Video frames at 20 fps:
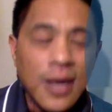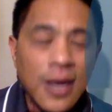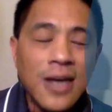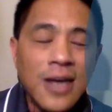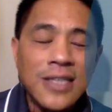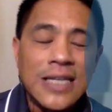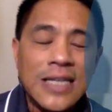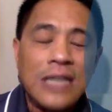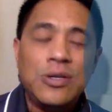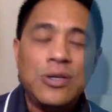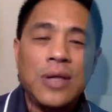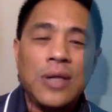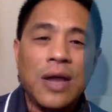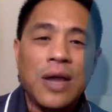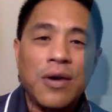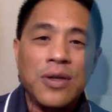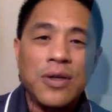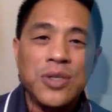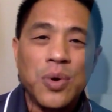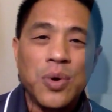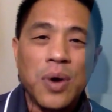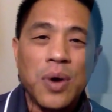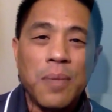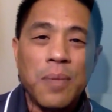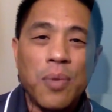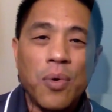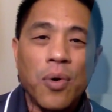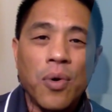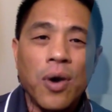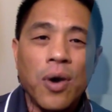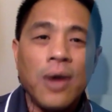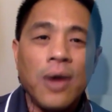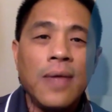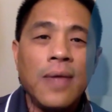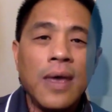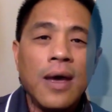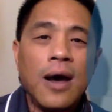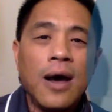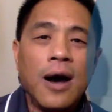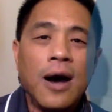Central Arizona board,
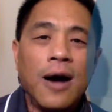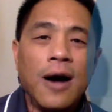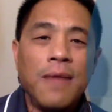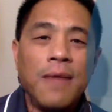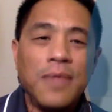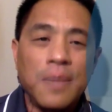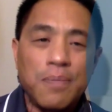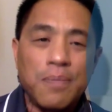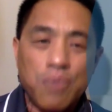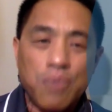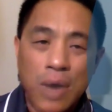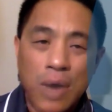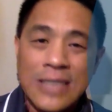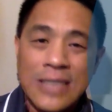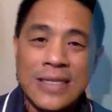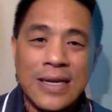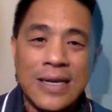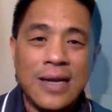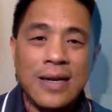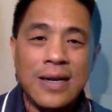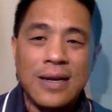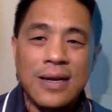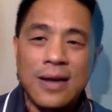the president